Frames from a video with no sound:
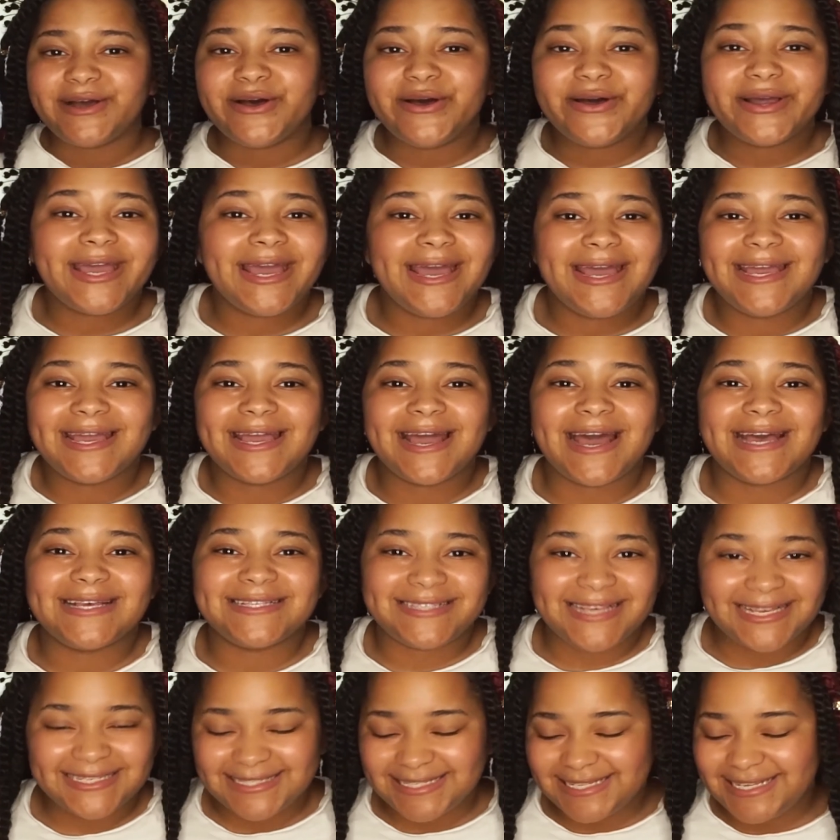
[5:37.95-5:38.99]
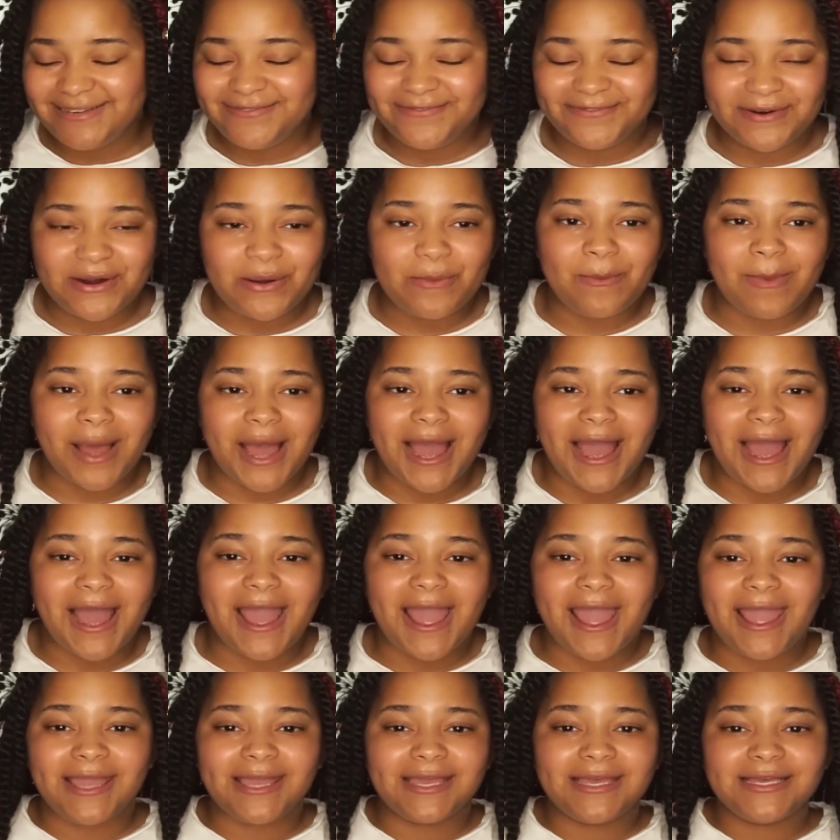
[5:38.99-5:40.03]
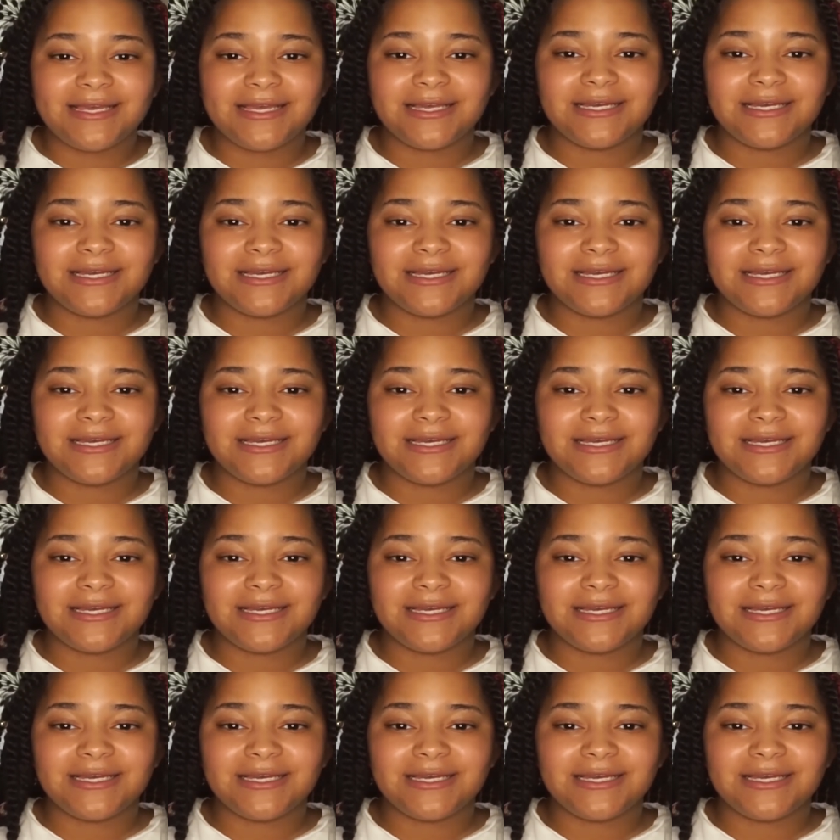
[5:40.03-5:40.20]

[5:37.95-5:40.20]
Okay guys, that's it for my